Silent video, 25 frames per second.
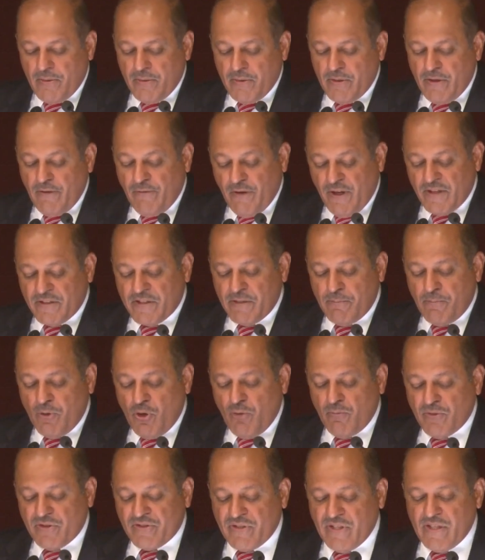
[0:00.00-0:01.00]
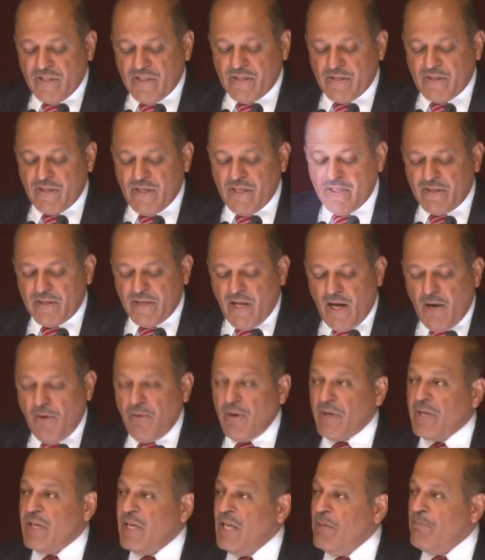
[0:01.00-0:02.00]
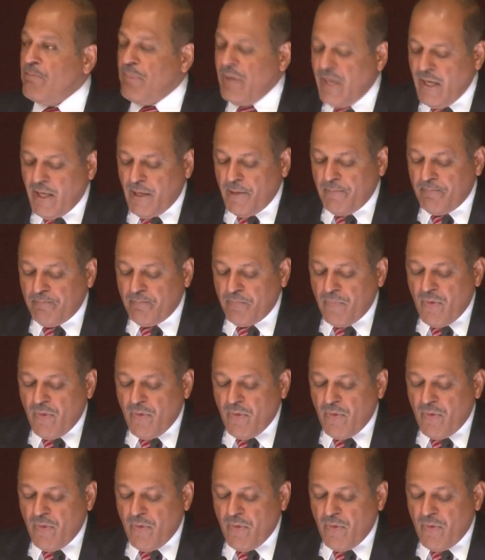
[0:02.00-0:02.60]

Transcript: Defense diplomacy is now a key pillar